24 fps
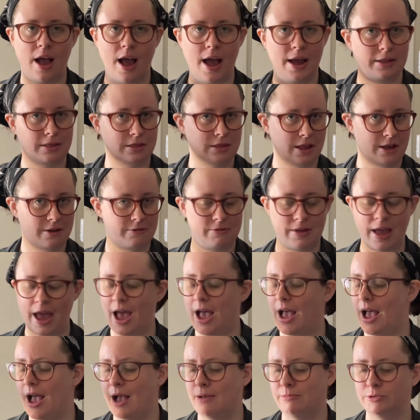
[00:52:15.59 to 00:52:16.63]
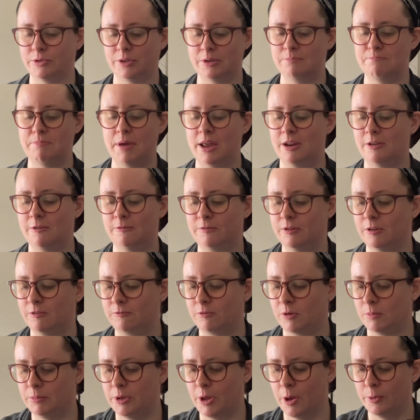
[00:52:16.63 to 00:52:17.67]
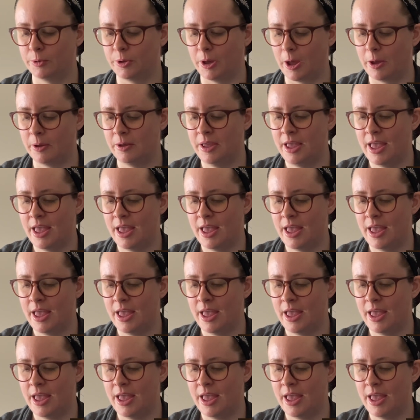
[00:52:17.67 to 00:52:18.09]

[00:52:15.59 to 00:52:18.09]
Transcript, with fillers: I love, absolutely benefit from yoga.